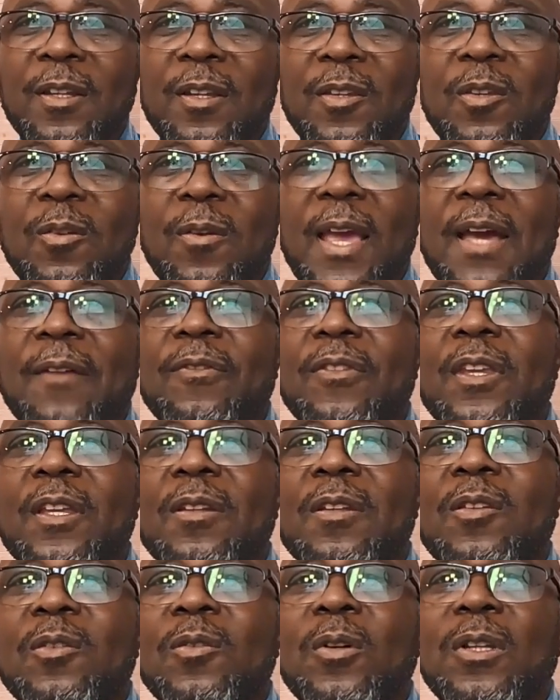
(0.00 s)
You have to
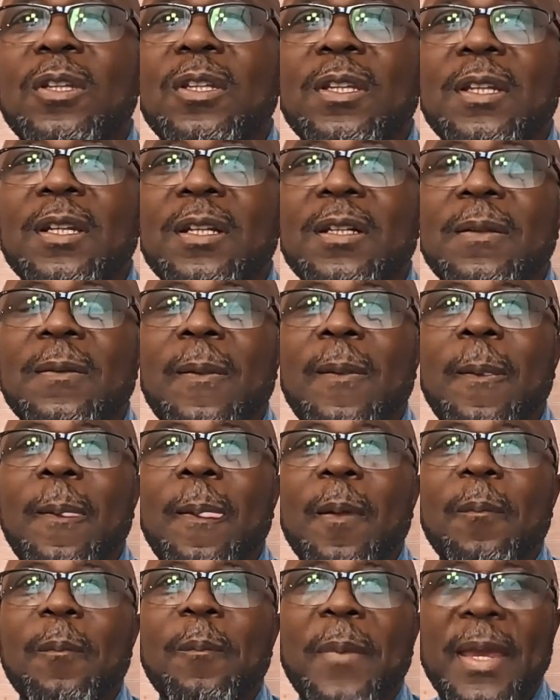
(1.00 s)
do a little
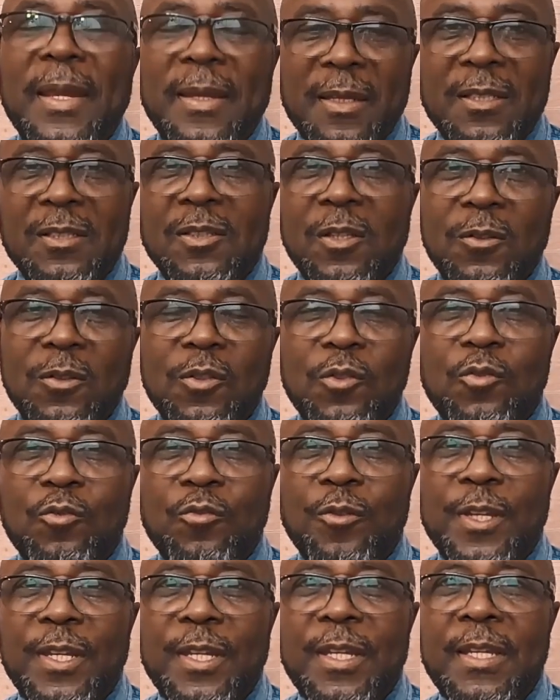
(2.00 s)
maintenance on the
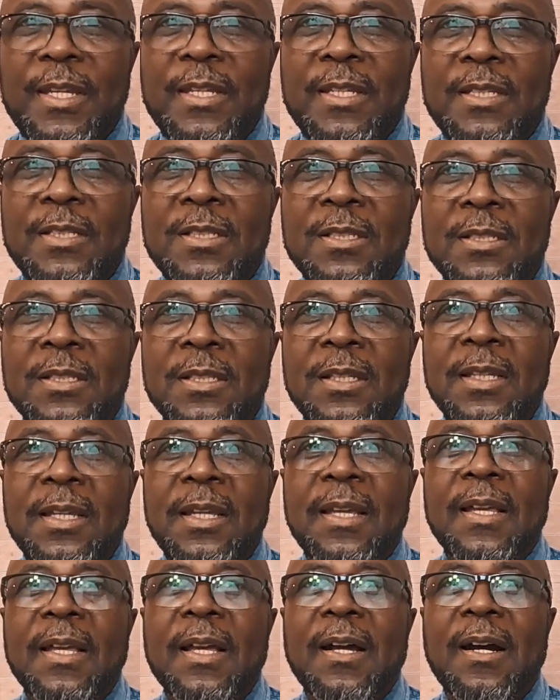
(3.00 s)
trees,
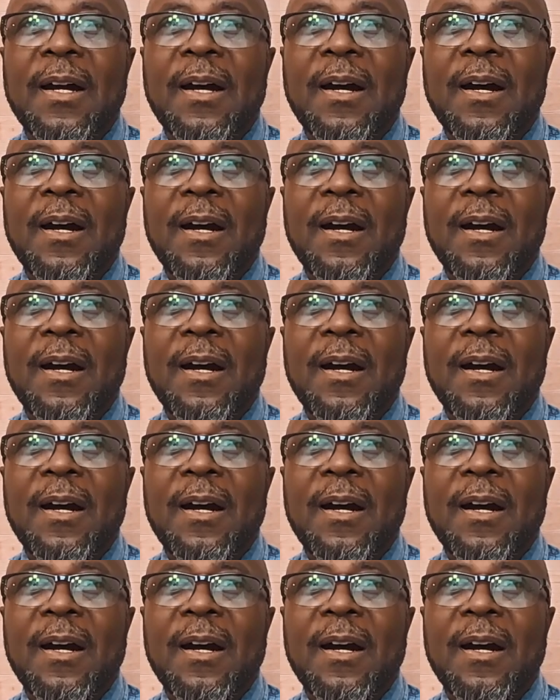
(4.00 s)
uh,